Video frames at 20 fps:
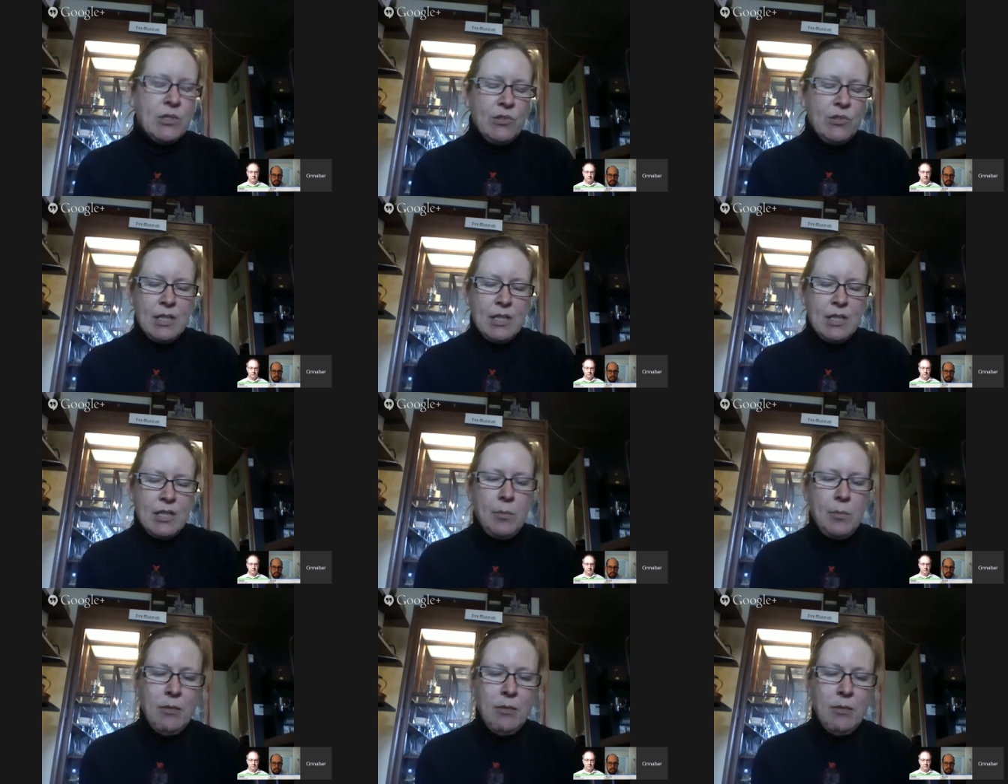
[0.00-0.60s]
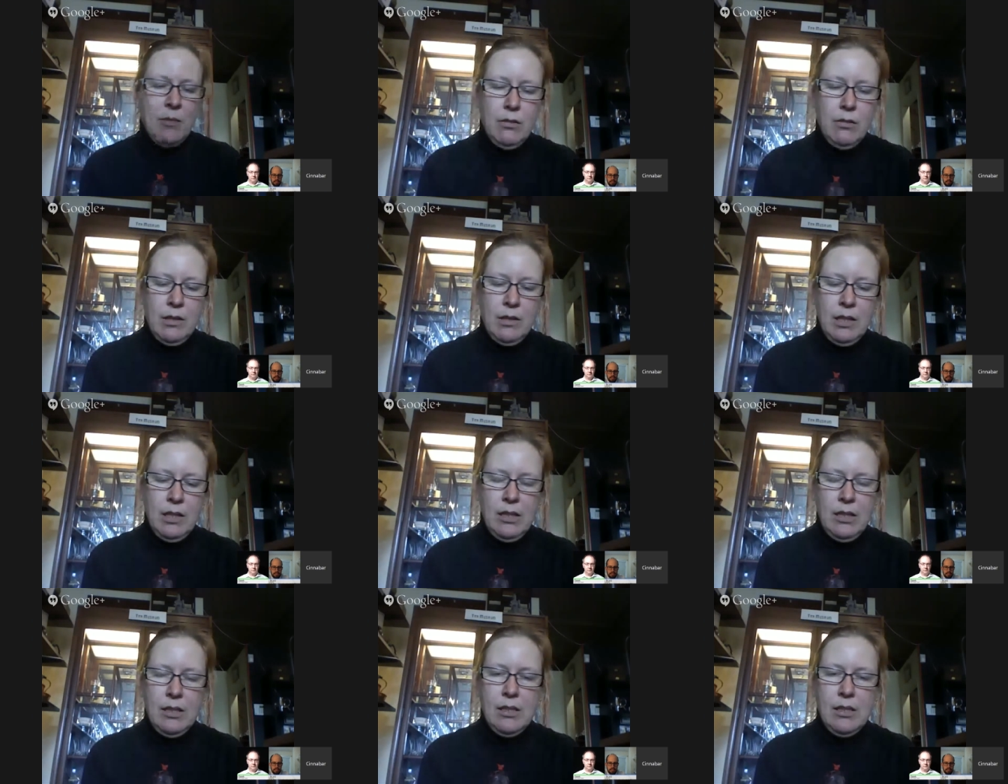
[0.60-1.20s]
to say about
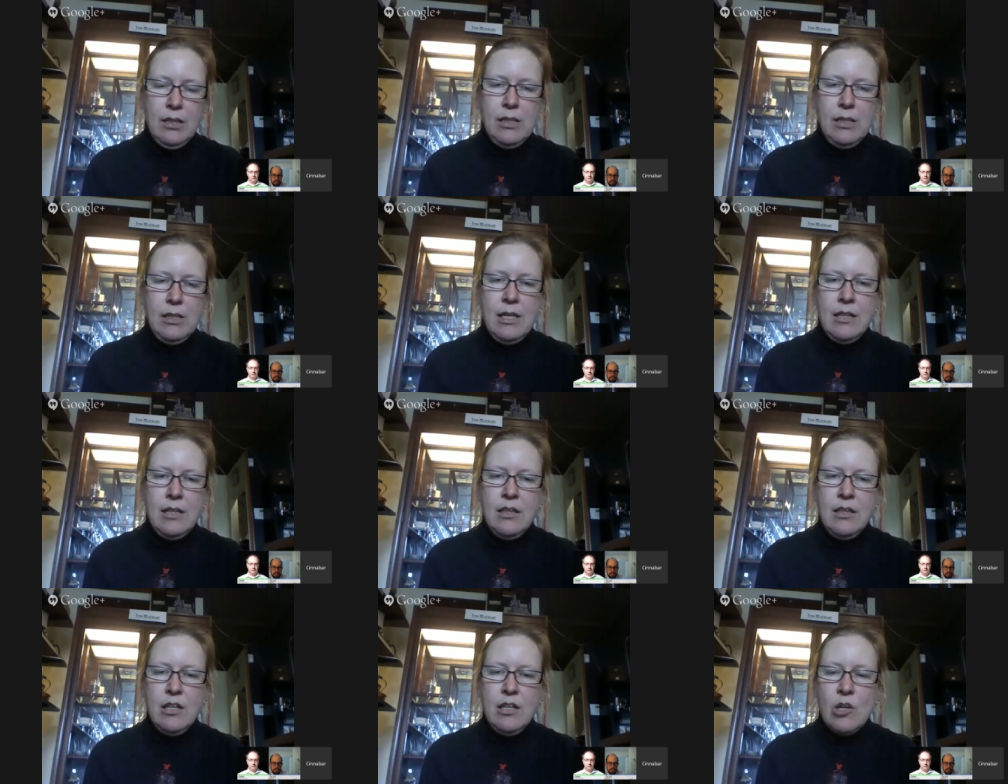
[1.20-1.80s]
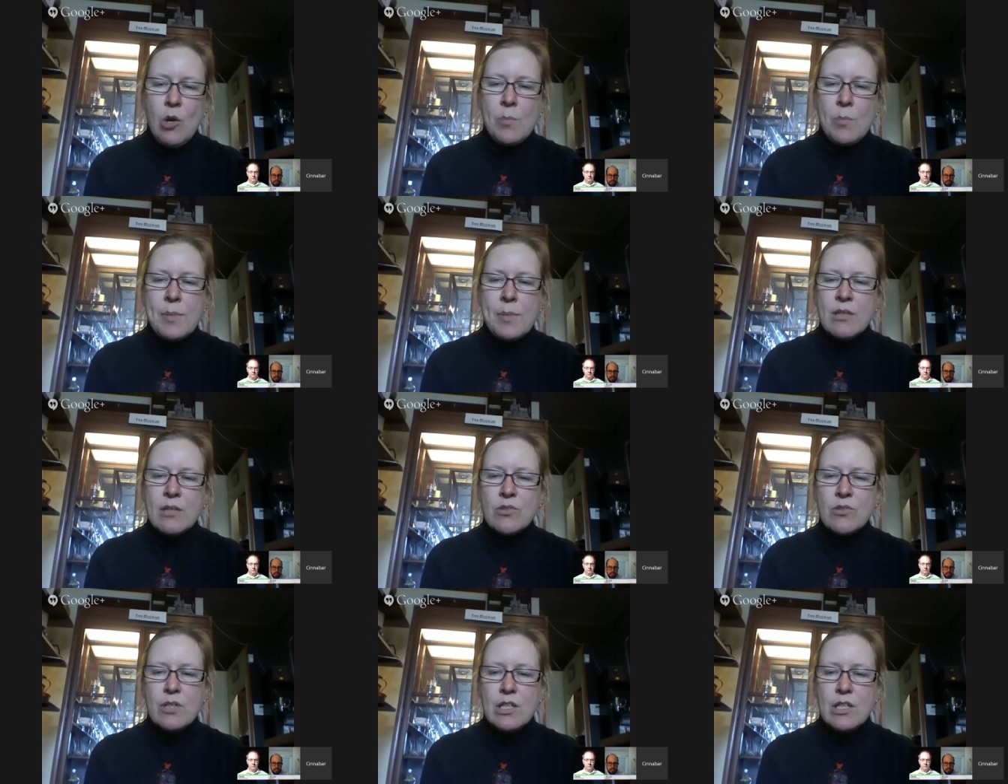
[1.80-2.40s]
the
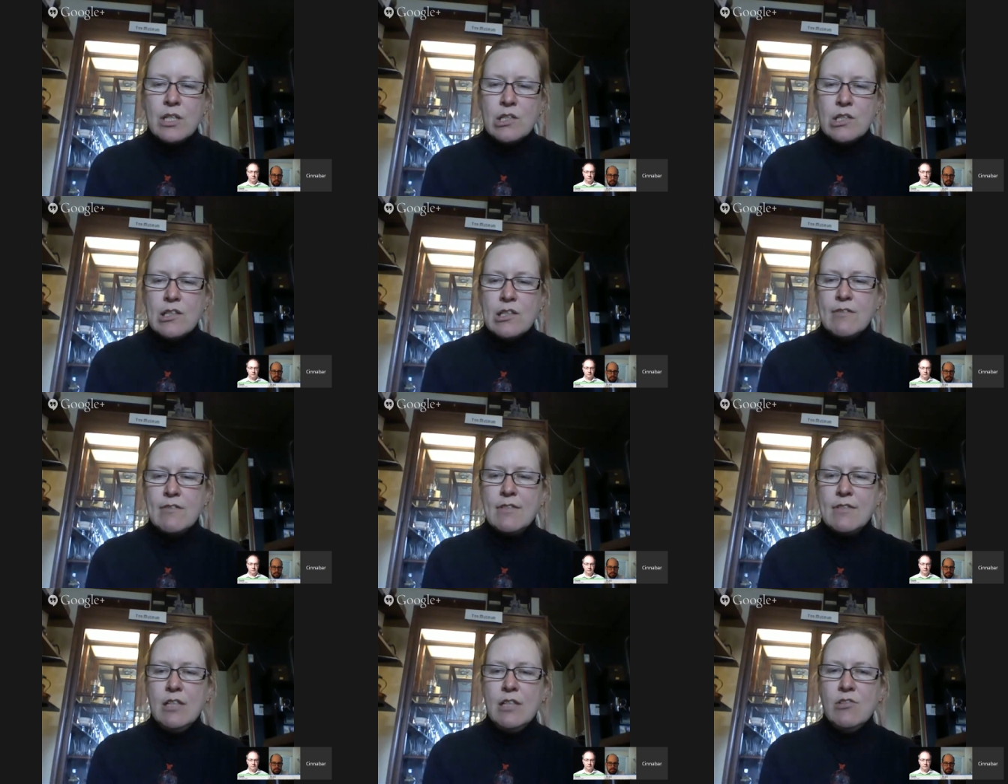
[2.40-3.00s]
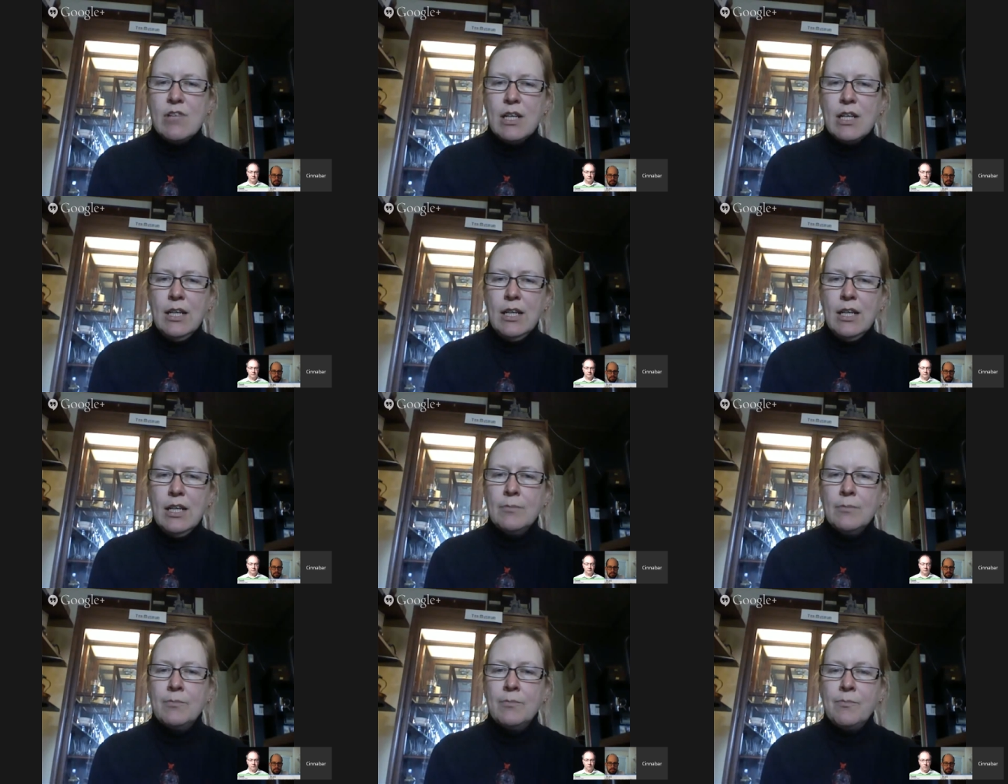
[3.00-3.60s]
Ethiopian tradition of tea
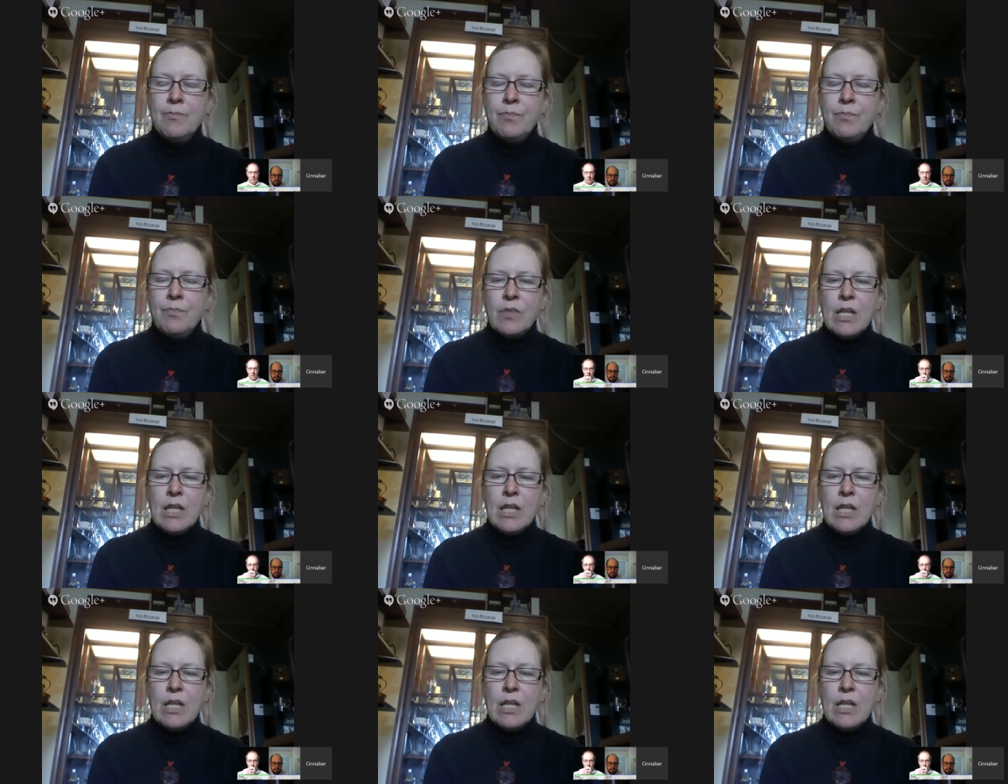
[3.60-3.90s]
drinking